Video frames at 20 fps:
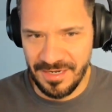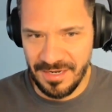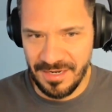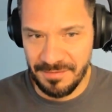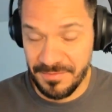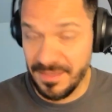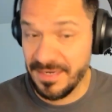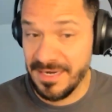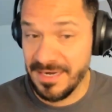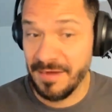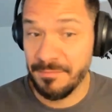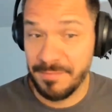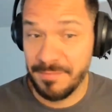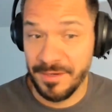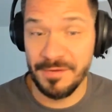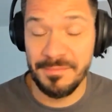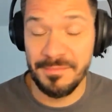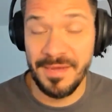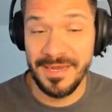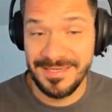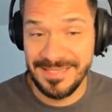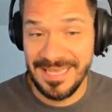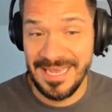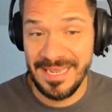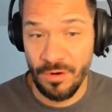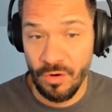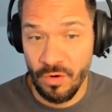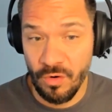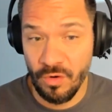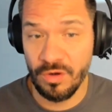And now bear in mind
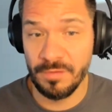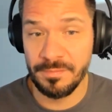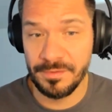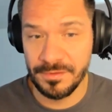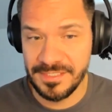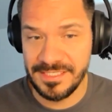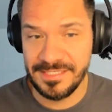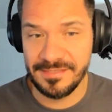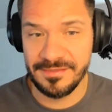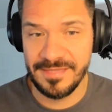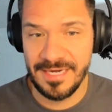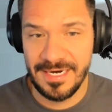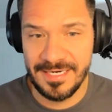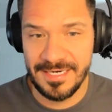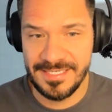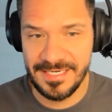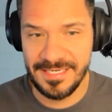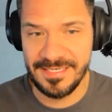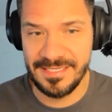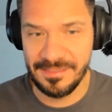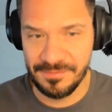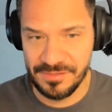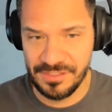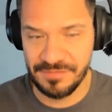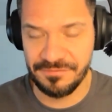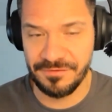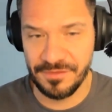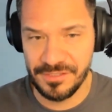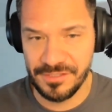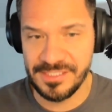that horrible deal that I did, that was
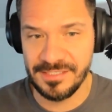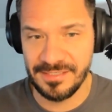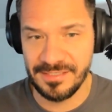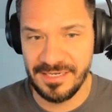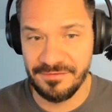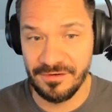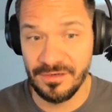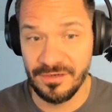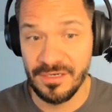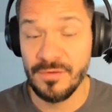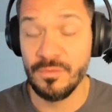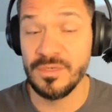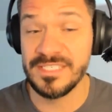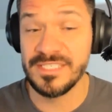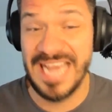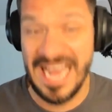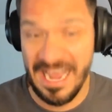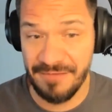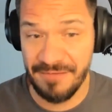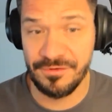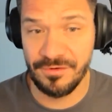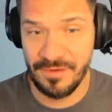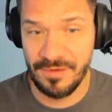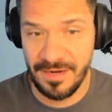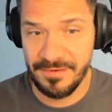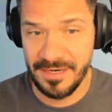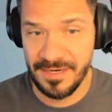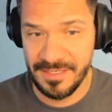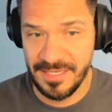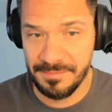the first deal ever, was after
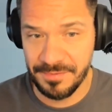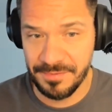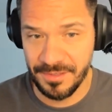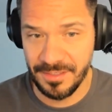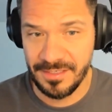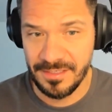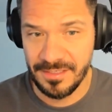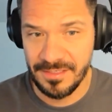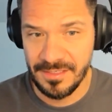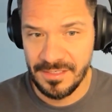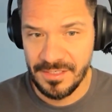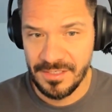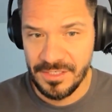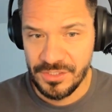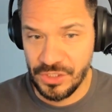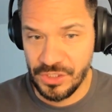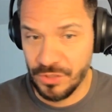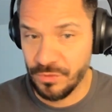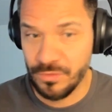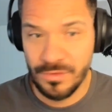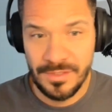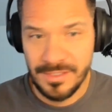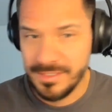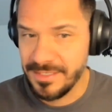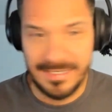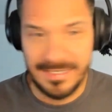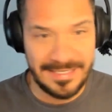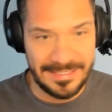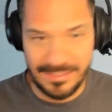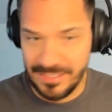I read that book. So
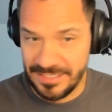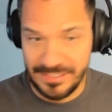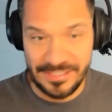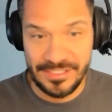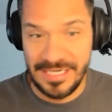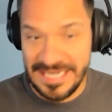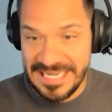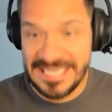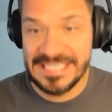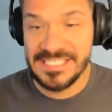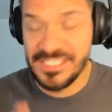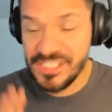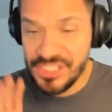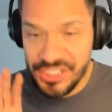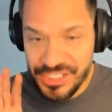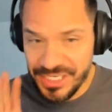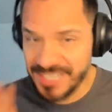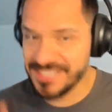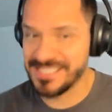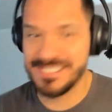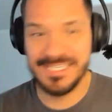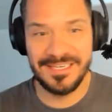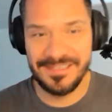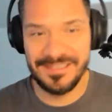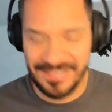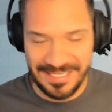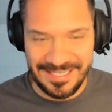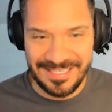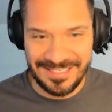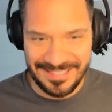it is just
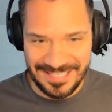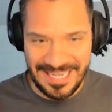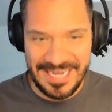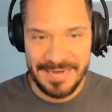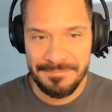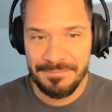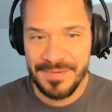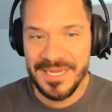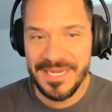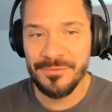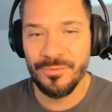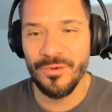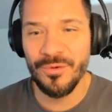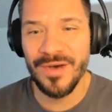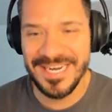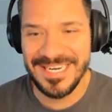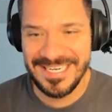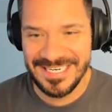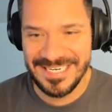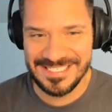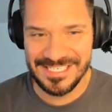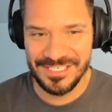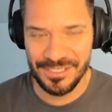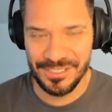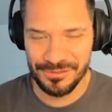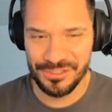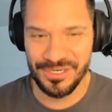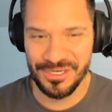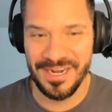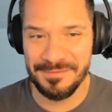like, let it be what it is and
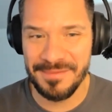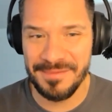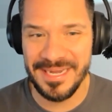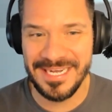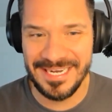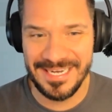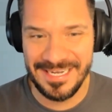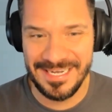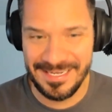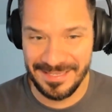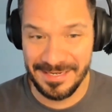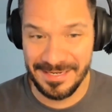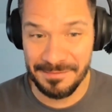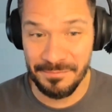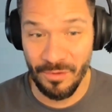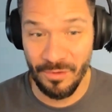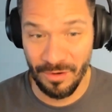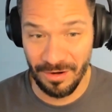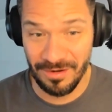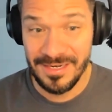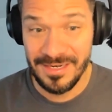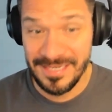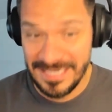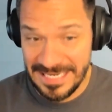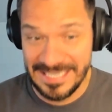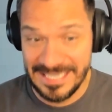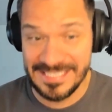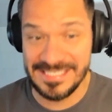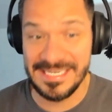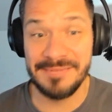don't try to make it anything more.
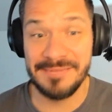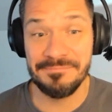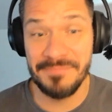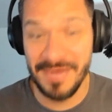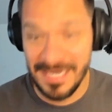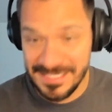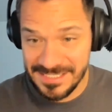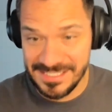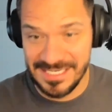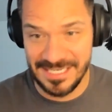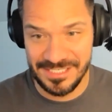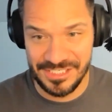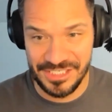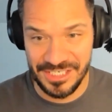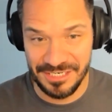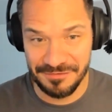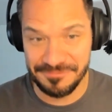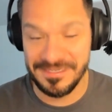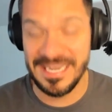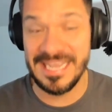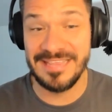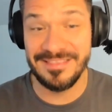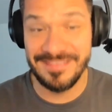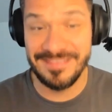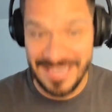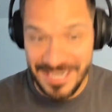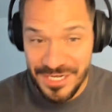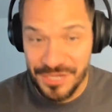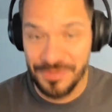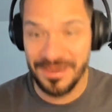It is a mindset shift. And
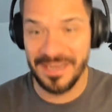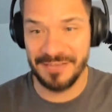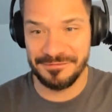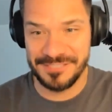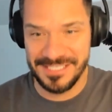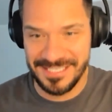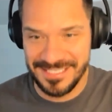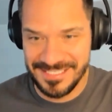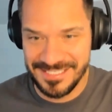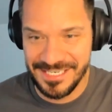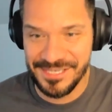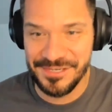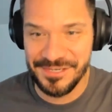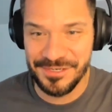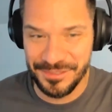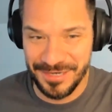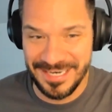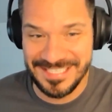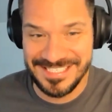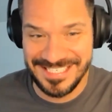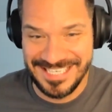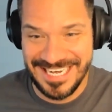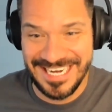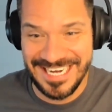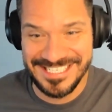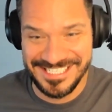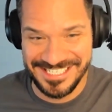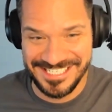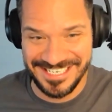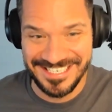then you have to continue your
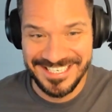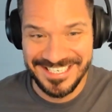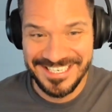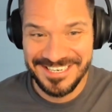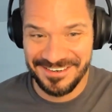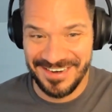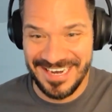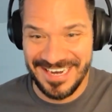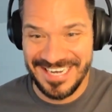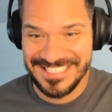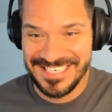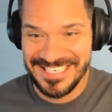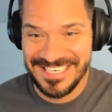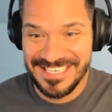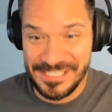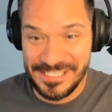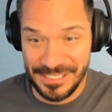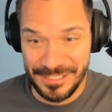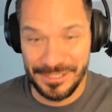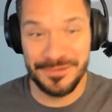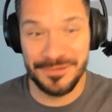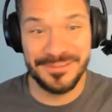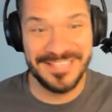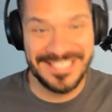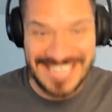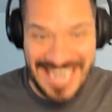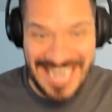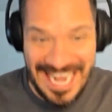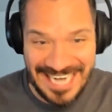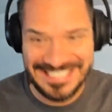education, right? To learn
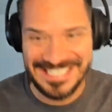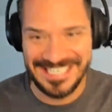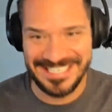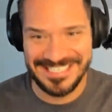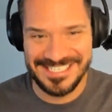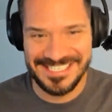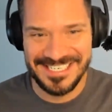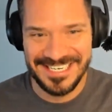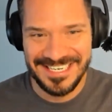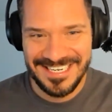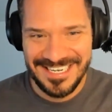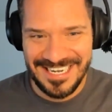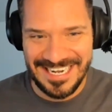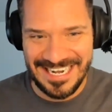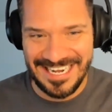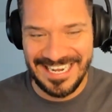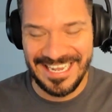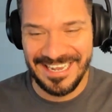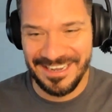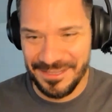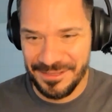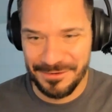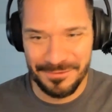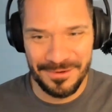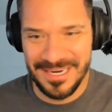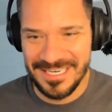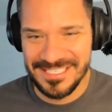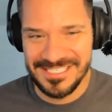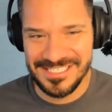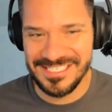the tactics.
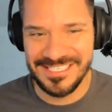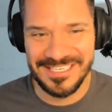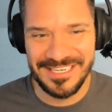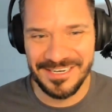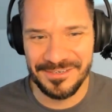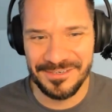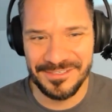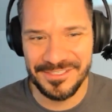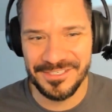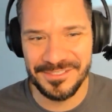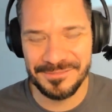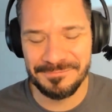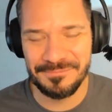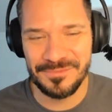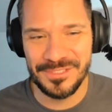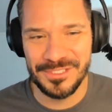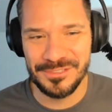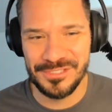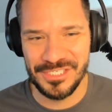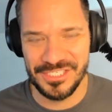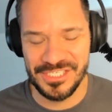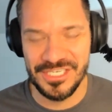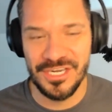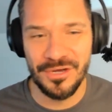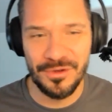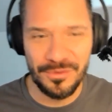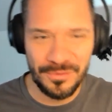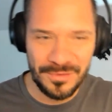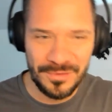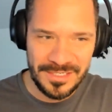Otherwise, you know, you just
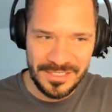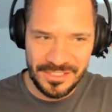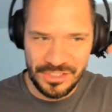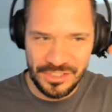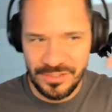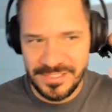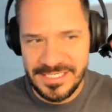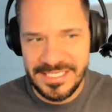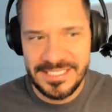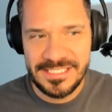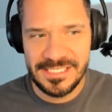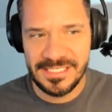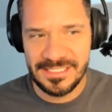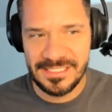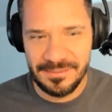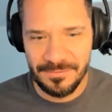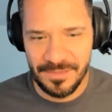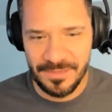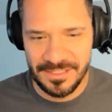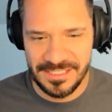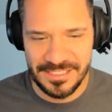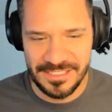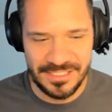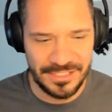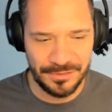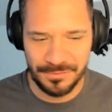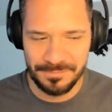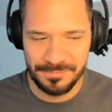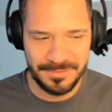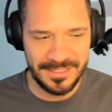know strategically what to
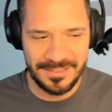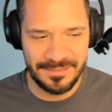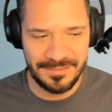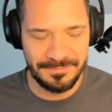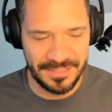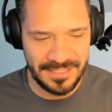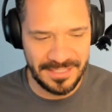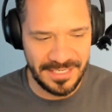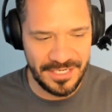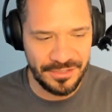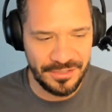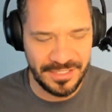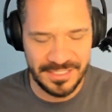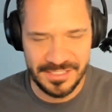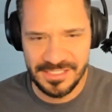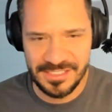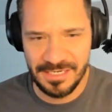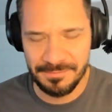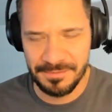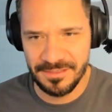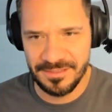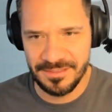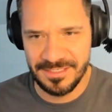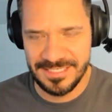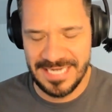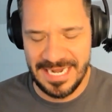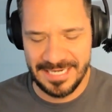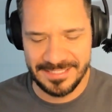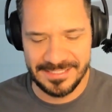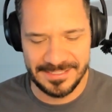do, but then you can stumble on
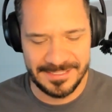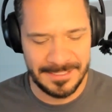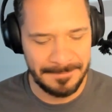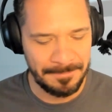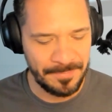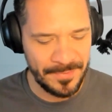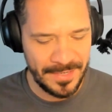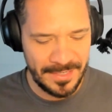the tactics.